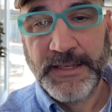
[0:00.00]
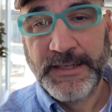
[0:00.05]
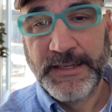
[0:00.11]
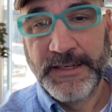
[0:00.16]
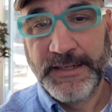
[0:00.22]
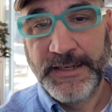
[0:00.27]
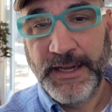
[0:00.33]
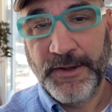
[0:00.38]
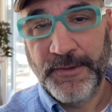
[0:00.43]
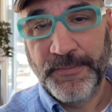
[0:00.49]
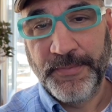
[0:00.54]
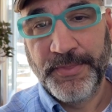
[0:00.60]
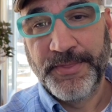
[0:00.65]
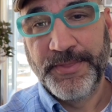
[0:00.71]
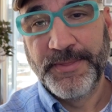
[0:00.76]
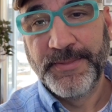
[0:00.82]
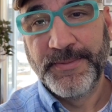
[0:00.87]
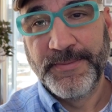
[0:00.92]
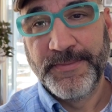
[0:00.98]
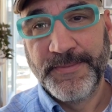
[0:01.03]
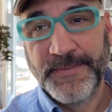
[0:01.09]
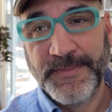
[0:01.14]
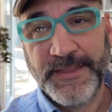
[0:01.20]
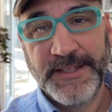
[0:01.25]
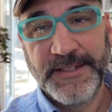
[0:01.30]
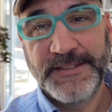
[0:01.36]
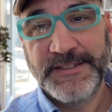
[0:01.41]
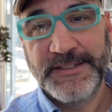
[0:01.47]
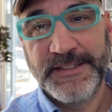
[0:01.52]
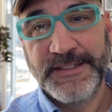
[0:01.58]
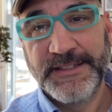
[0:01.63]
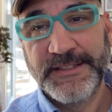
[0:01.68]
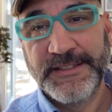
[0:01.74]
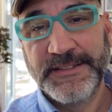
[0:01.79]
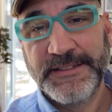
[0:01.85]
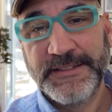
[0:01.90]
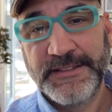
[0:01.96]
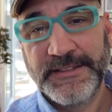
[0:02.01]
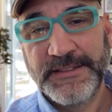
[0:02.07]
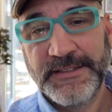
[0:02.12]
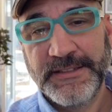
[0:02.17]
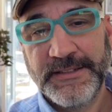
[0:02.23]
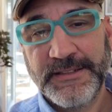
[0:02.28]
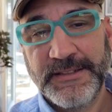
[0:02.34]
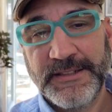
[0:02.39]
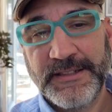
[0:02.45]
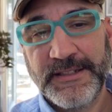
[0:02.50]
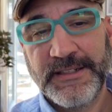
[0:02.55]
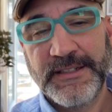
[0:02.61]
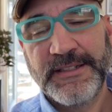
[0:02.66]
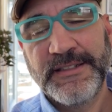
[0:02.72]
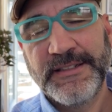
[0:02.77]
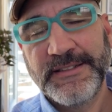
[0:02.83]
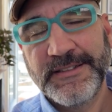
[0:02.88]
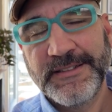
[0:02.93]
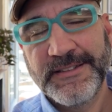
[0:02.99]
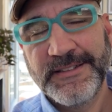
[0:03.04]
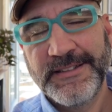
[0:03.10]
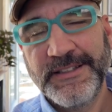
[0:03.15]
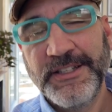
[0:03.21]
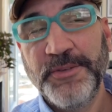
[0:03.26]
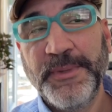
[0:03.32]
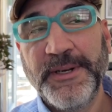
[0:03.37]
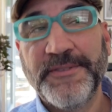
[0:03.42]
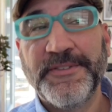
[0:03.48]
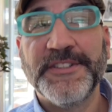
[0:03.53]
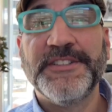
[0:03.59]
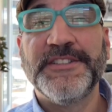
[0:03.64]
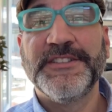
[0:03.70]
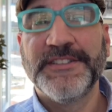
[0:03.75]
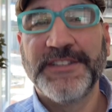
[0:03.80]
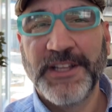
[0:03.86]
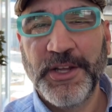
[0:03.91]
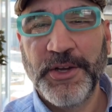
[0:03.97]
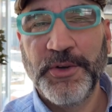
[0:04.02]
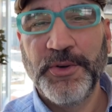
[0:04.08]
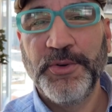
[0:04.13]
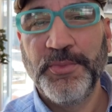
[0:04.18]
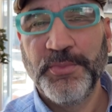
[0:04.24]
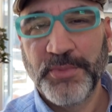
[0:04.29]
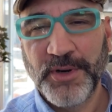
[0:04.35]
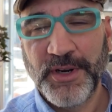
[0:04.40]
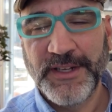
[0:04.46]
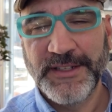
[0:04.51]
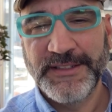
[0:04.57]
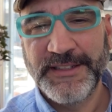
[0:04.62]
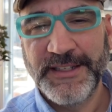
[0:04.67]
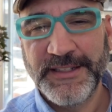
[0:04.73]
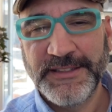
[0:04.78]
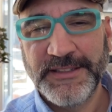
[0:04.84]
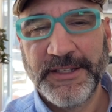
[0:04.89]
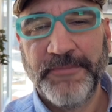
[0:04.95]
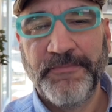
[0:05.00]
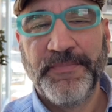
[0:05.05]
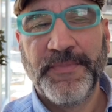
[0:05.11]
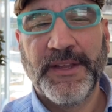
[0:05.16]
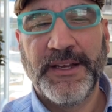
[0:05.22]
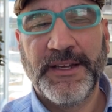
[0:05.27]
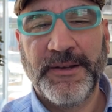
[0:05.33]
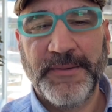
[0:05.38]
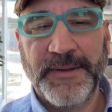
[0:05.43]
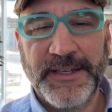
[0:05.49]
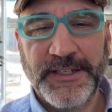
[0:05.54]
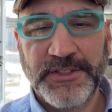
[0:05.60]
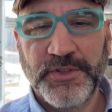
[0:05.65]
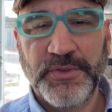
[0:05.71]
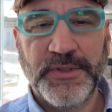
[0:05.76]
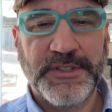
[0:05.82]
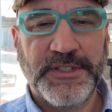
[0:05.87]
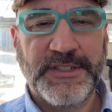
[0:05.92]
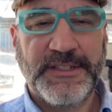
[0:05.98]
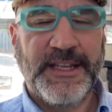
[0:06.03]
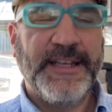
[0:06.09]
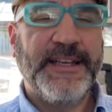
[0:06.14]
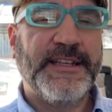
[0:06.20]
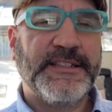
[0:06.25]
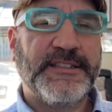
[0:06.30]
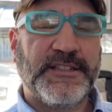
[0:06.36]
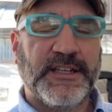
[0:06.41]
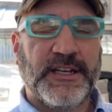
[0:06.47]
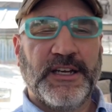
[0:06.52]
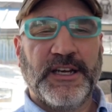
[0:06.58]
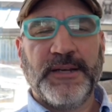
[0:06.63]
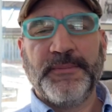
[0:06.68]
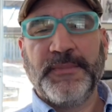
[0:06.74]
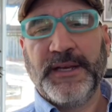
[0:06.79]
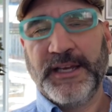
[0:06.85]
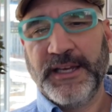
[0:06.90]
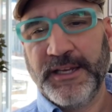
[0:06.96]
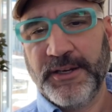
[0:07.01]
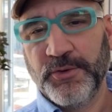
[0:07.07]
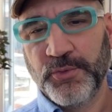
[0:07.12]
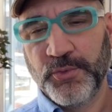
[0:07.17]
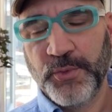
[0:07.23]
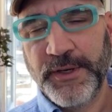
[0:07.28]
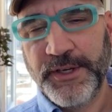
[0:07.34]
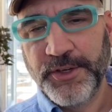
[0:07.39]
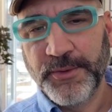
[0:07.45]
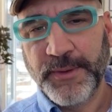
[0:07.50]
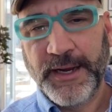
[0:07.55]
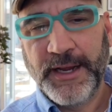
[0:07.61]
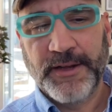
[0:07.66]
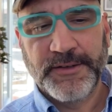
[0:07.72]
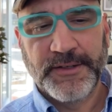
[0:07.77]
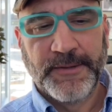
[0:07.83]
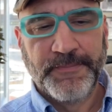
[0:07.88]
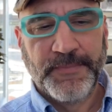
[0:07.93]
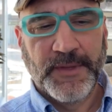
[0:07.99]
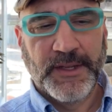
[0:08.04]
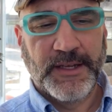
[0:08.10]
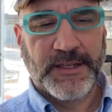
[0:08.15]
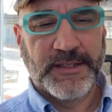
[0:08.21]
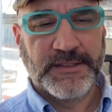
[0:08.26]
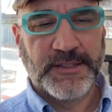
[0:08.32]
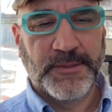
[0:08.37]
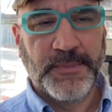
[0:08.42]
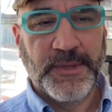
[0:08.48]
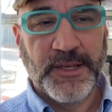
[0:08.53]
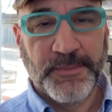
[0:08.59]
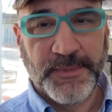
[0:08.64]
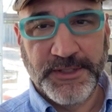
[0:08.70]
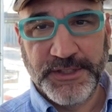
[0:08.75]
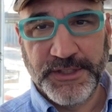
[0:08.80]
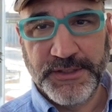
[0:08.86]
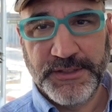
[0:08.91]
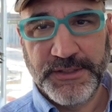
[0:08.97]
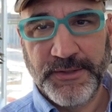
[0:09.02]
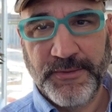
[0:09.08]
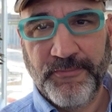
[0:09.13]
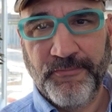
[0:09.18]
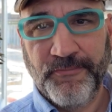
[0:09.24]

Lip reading: Now, this is a little bit of a slow process. It's going to take its time and render out some images.